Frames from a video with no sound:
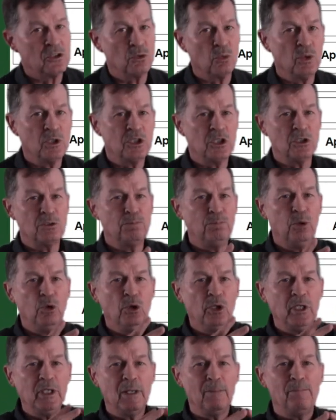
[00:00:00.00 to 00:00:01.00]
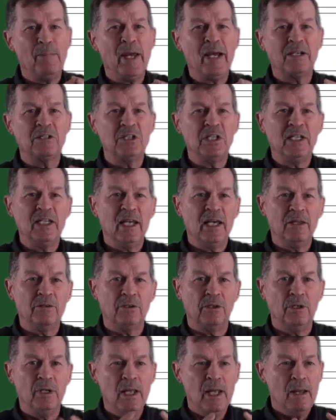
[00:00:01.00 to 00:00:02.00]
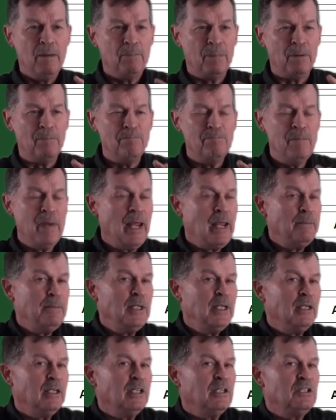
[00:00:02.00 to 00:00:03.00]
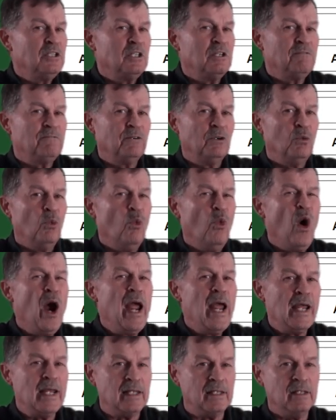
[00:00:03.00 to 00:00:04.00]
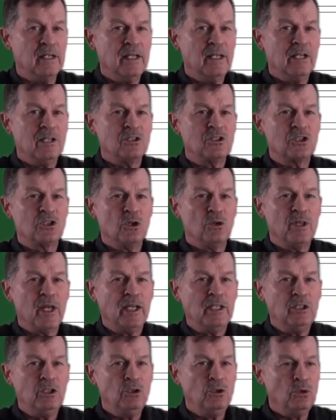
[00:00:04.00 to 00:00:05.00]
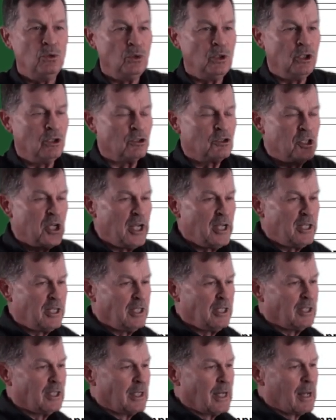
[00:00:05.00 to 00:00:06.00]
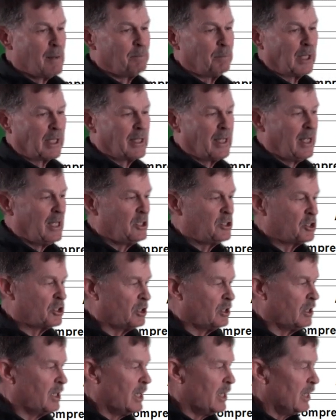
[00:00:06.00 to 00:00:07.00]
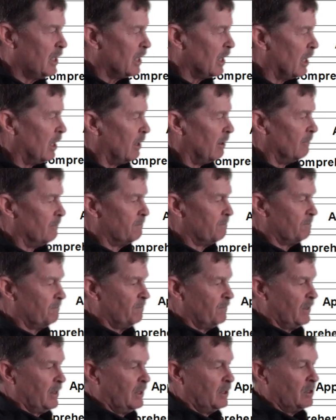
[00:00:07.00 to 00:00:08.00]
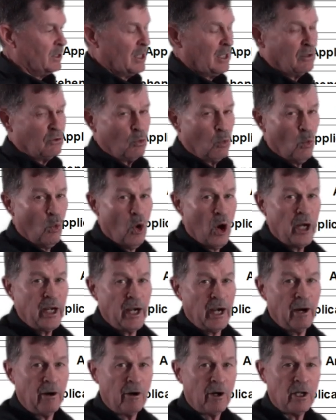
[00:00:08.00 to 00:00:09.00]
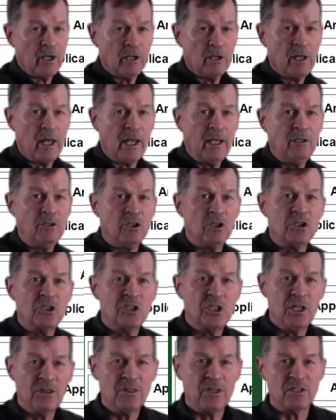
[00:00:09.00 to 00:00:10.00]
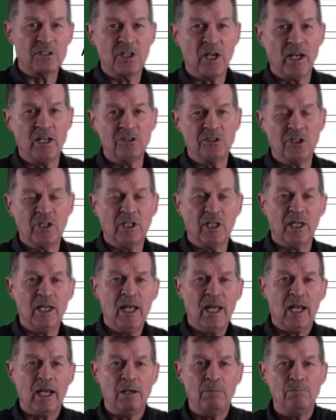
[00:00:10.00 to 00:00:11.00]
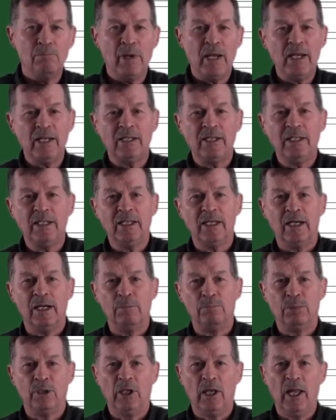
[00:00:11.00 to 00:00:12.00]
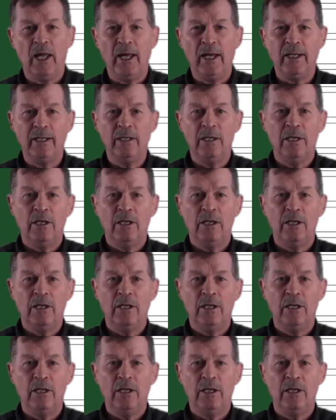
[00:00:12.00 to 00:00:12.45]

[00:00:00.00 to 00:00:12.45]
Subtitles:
which is putting it back together, but maybe in a different way, so that you're taking an application of in one area and you're synthesizing it and making it apply